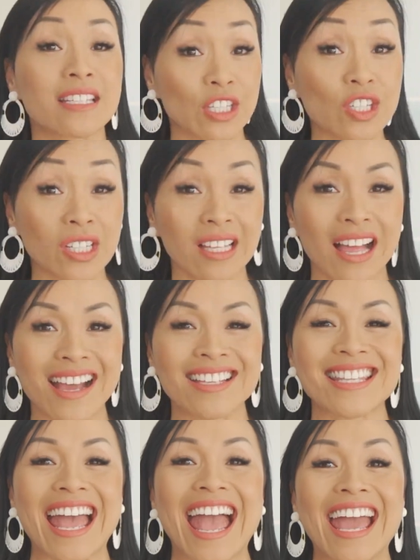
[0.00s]

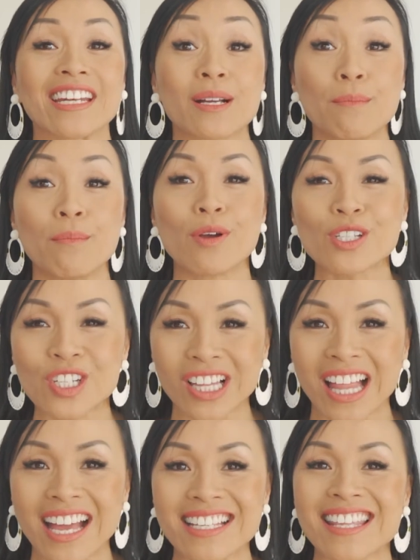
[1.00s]
digitalize, and
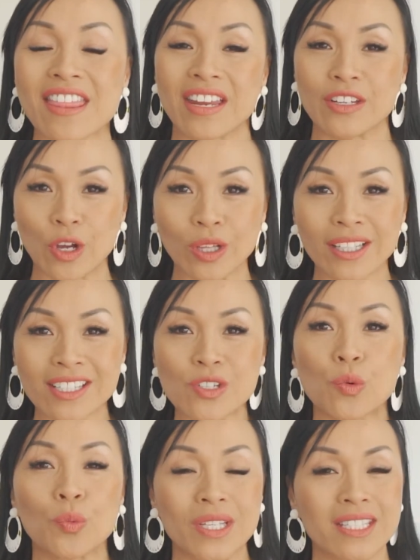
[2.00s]
commercialize their knowledge,
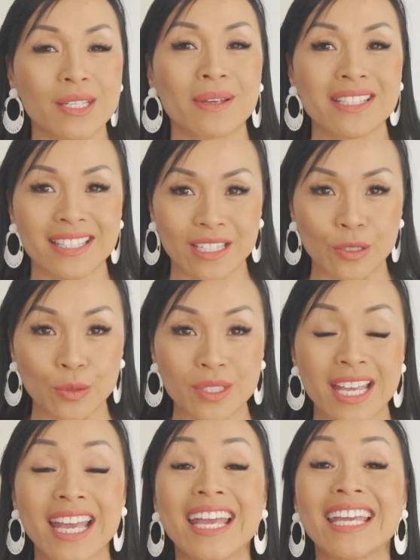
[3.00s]
wisdom, and skills
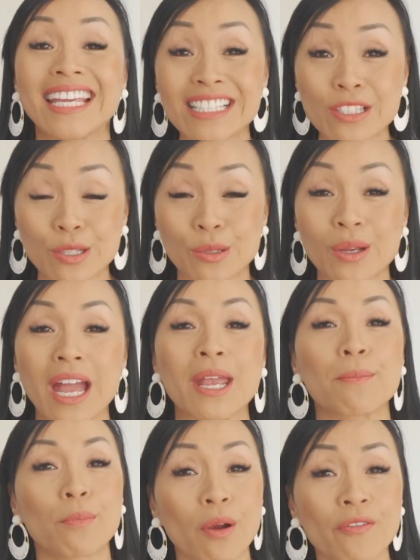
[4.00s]
into
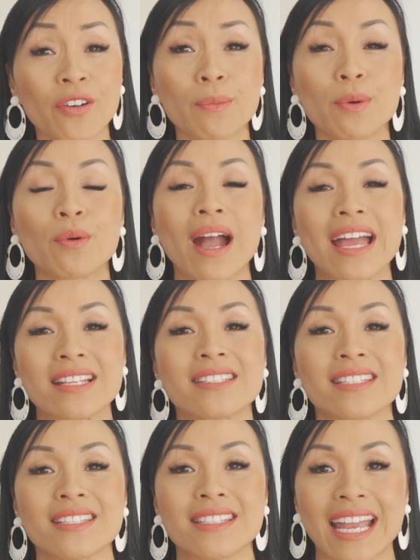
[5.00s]
a profitable and
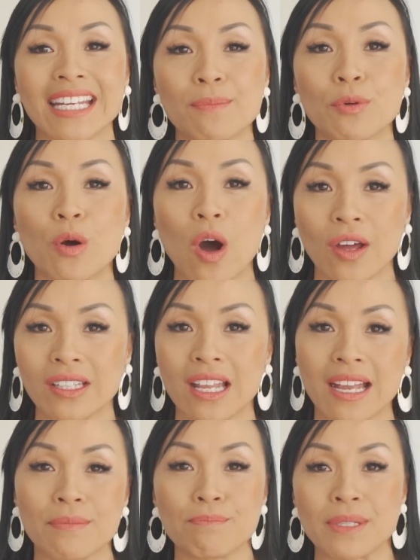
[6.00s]
sustainable
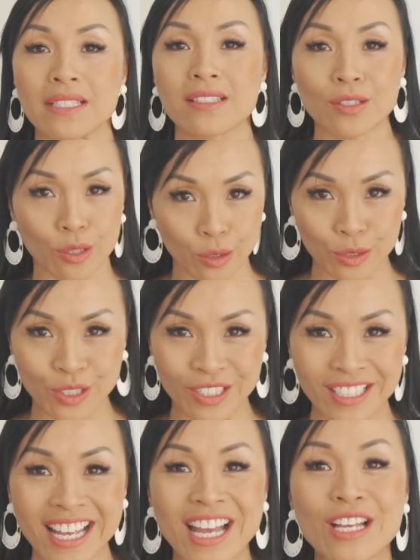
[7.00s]
online business
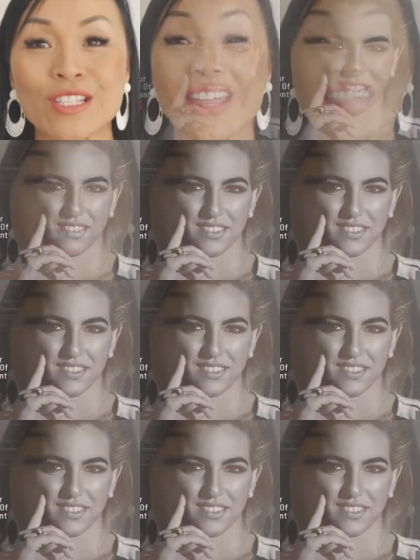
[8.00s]
solution so that